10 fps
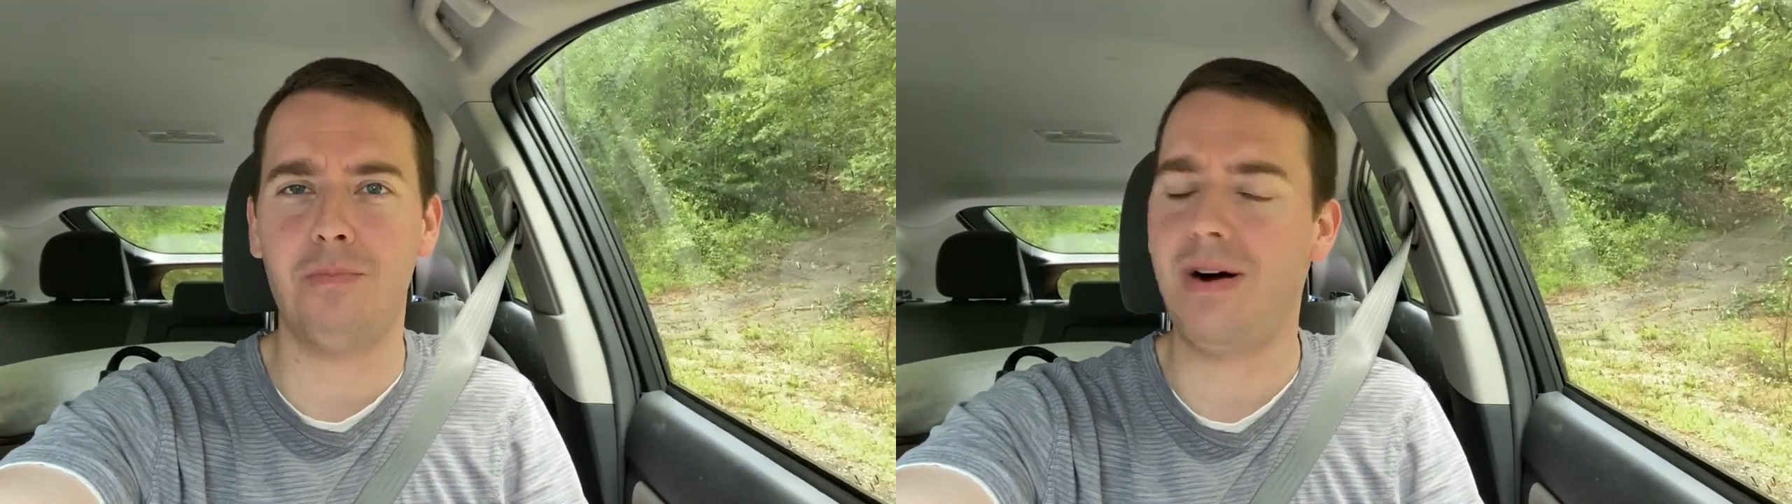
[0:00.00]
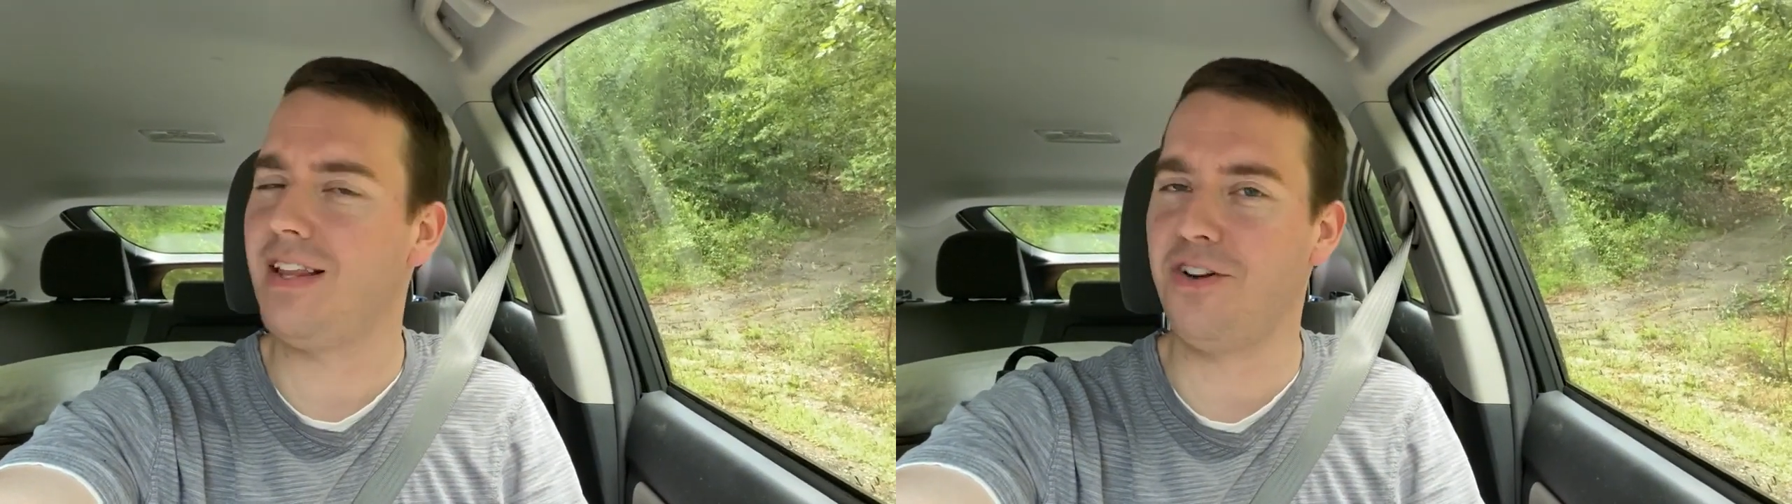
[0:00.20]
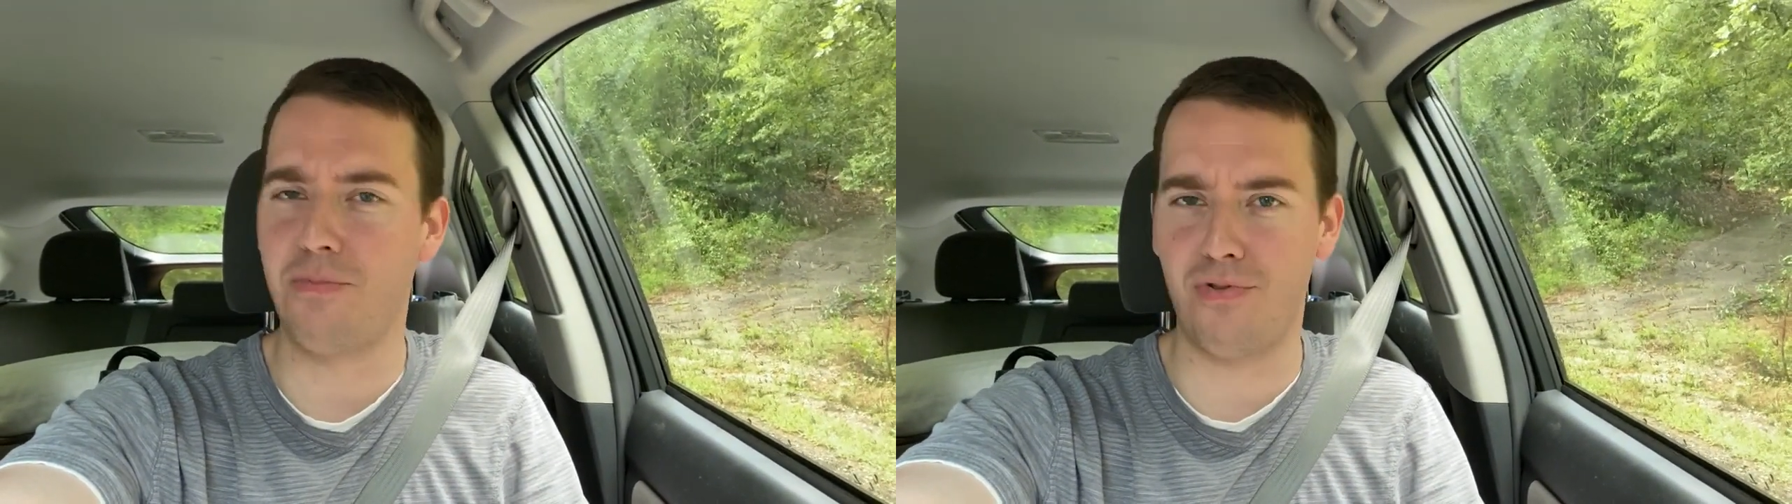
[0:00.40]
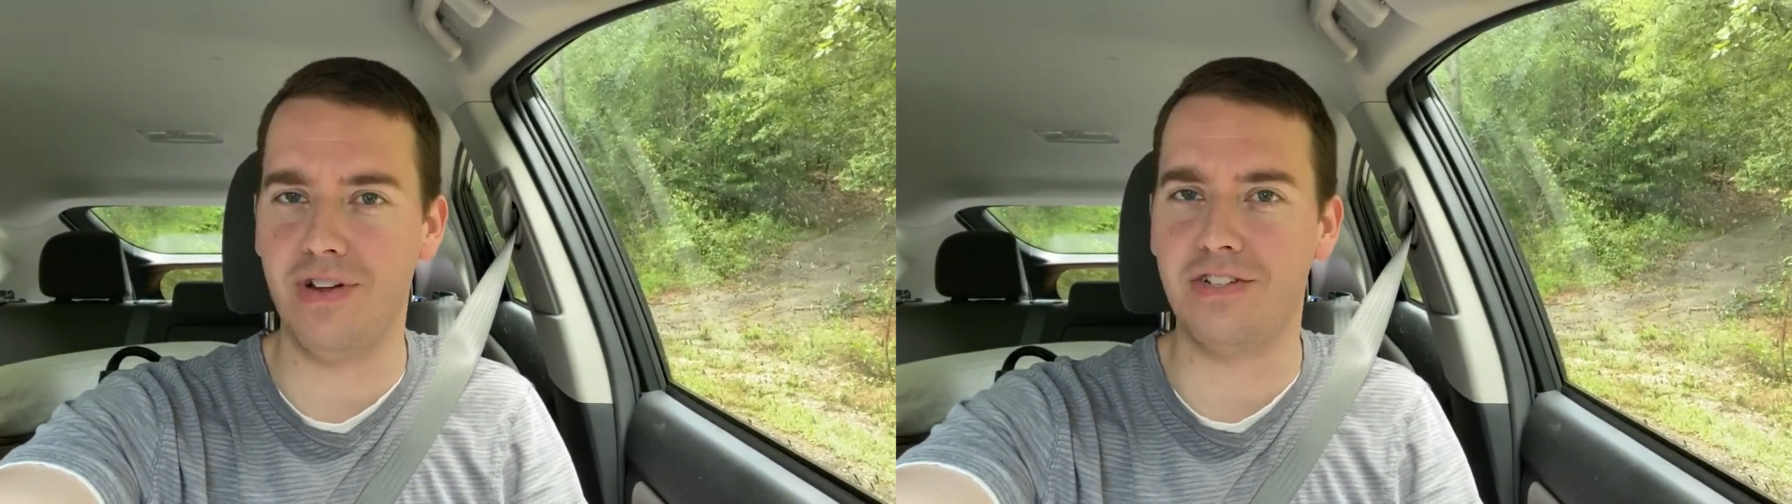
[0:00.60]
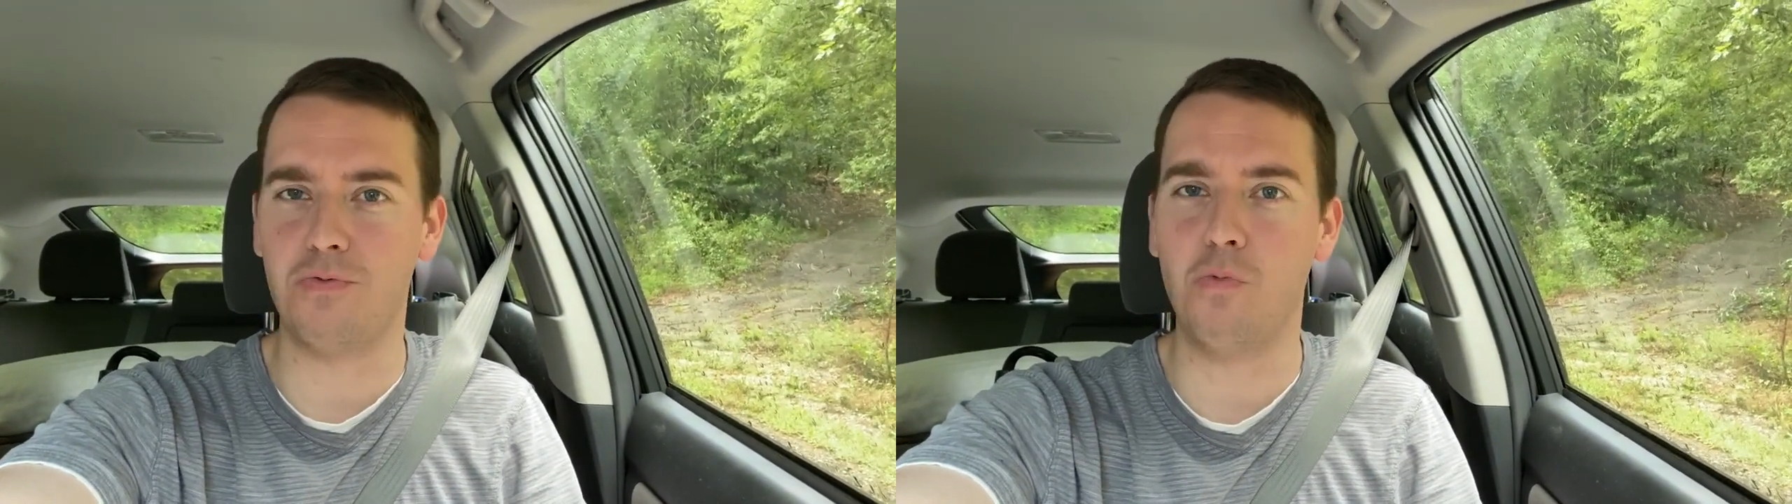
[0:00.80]
my little
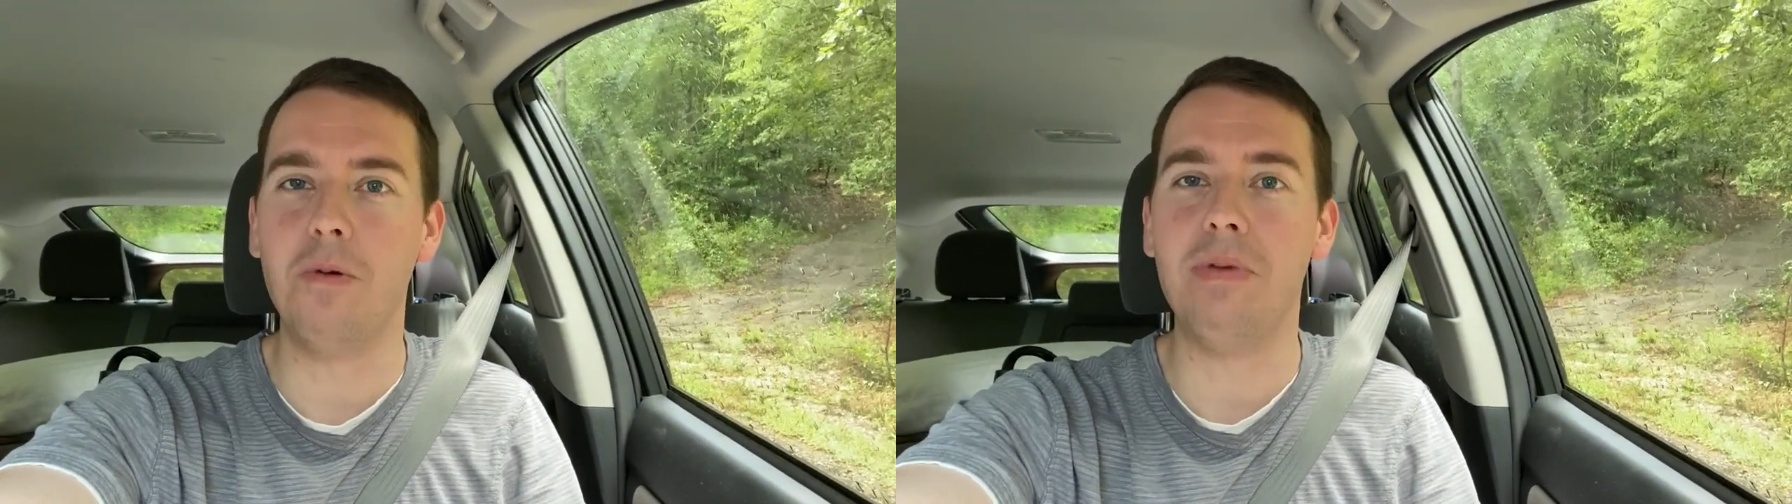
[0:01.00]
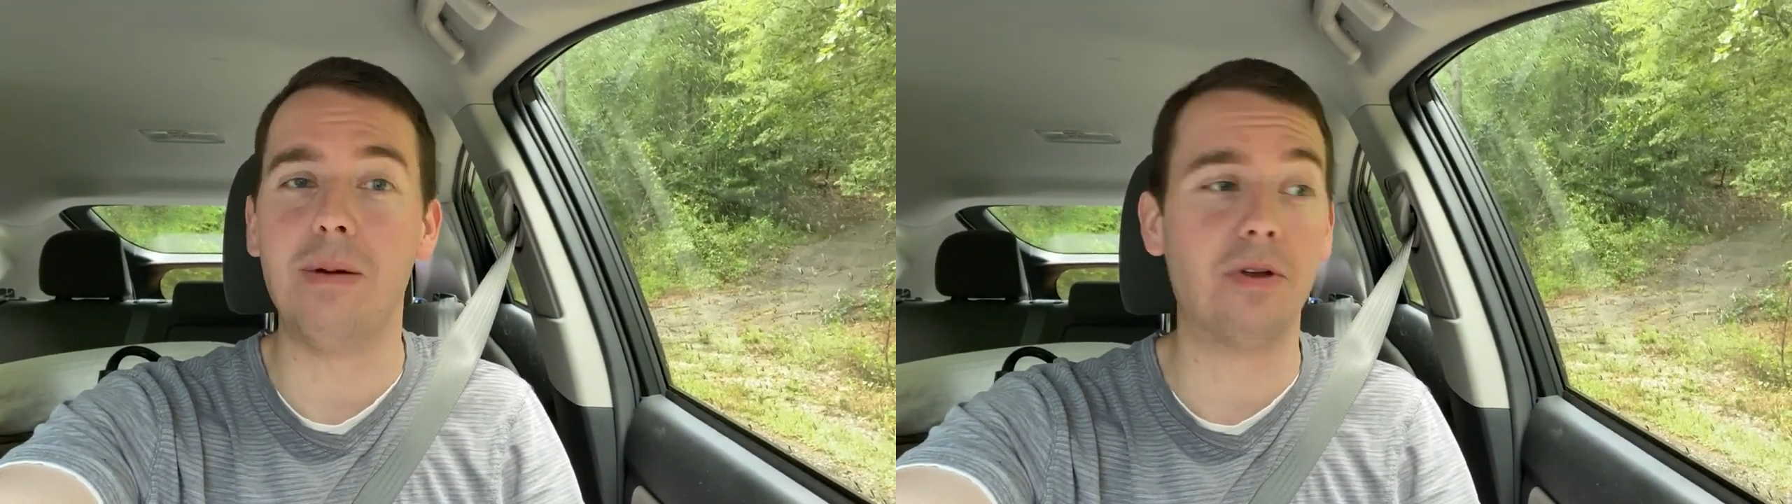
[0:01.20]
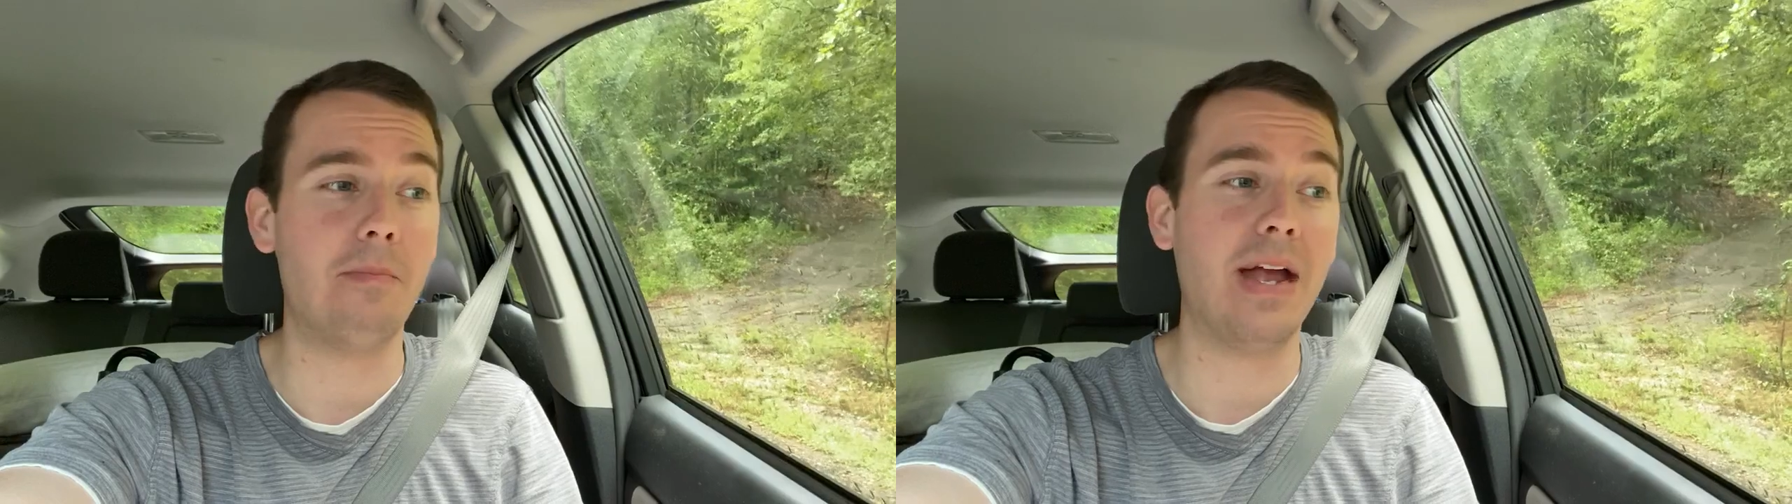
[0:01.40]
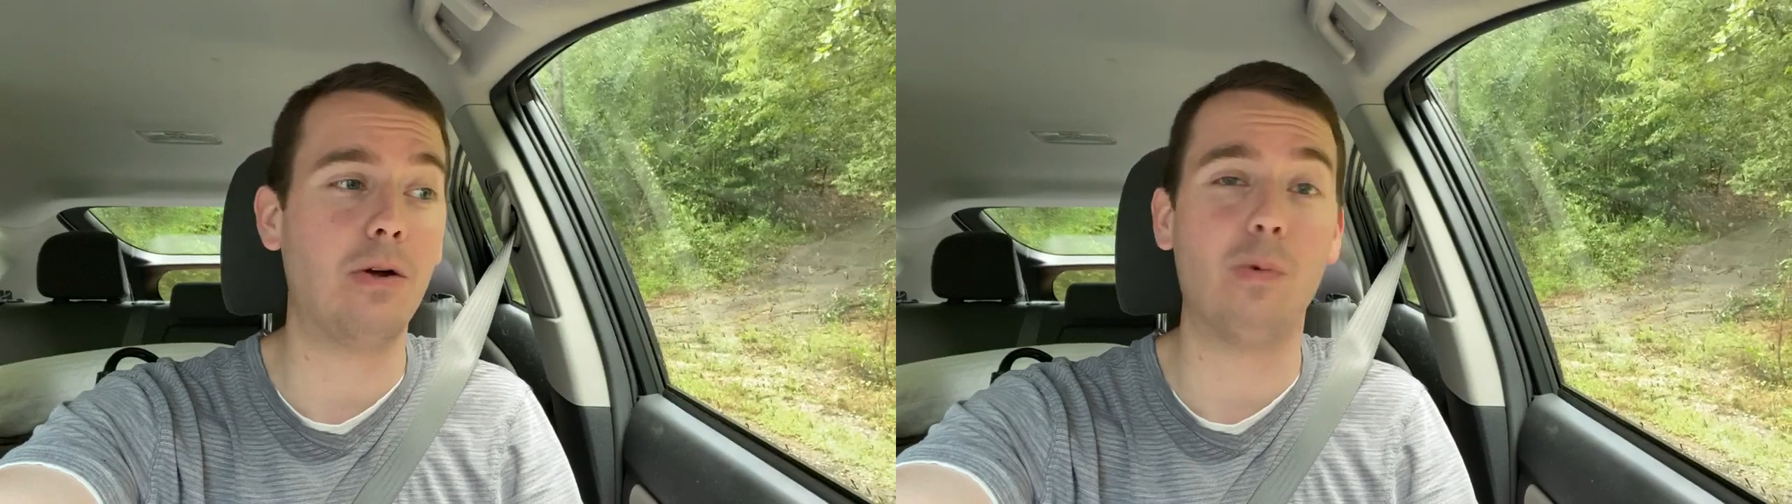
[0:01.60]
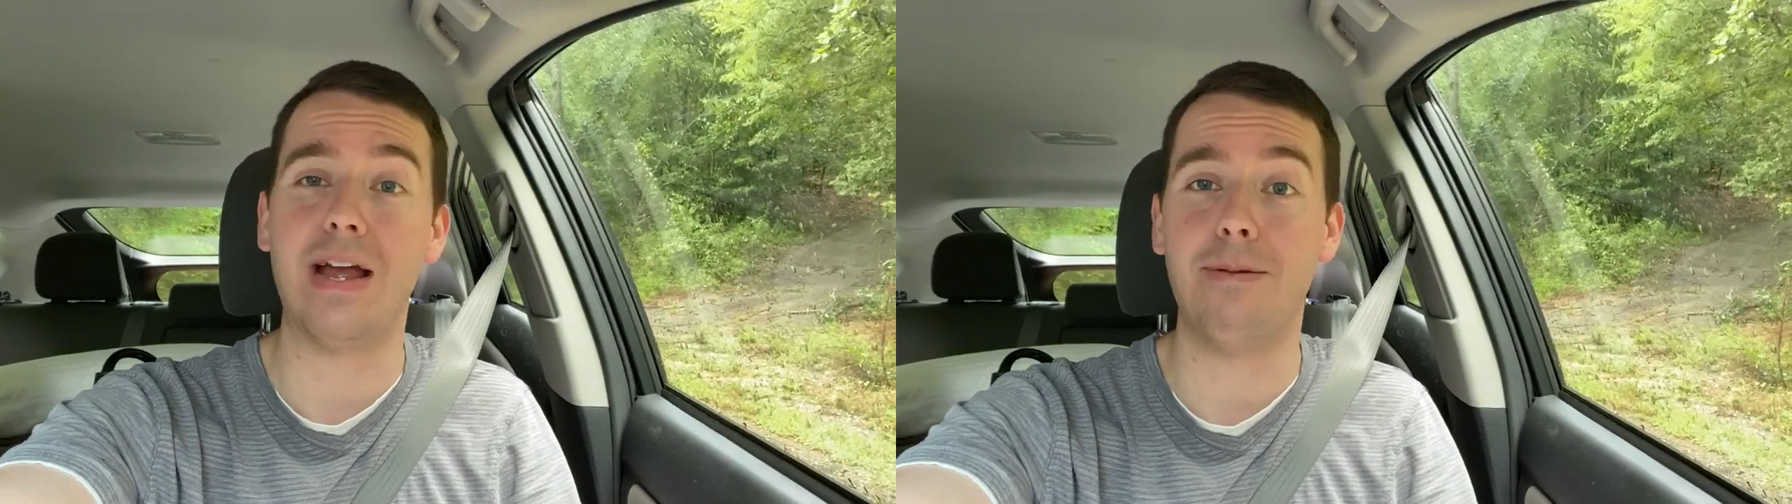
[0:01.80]
Prius wouldn't be able to make,
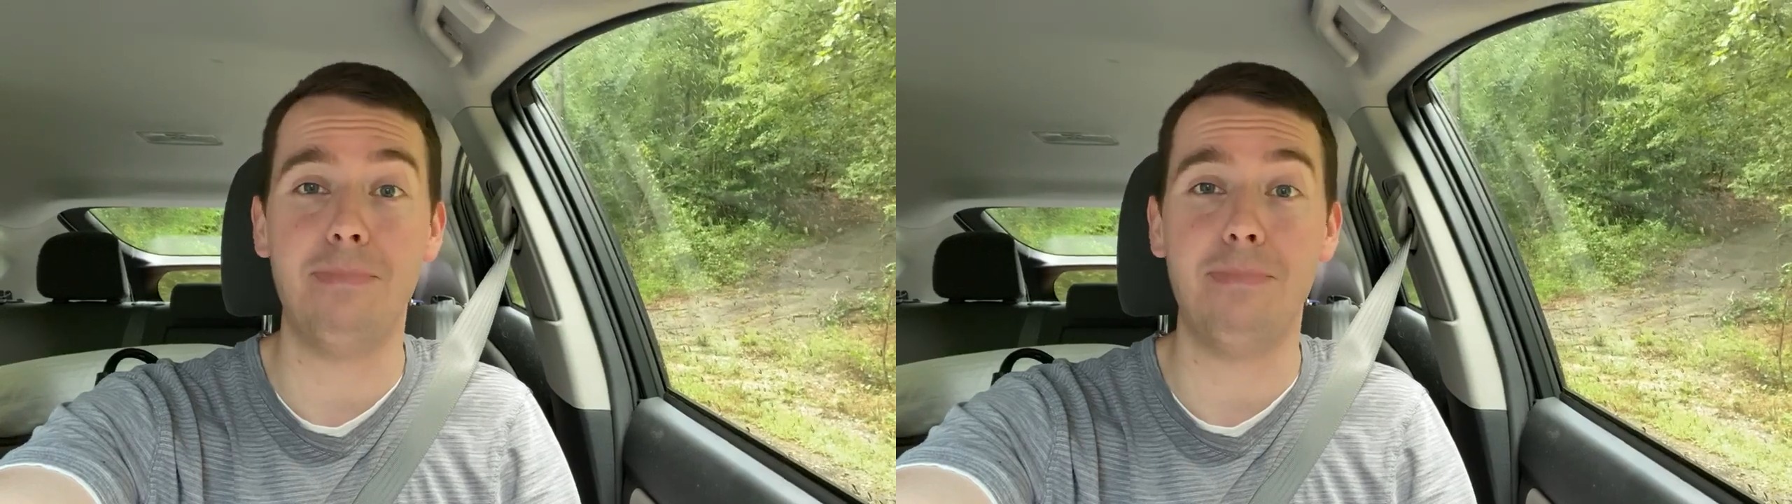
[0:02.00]
a way,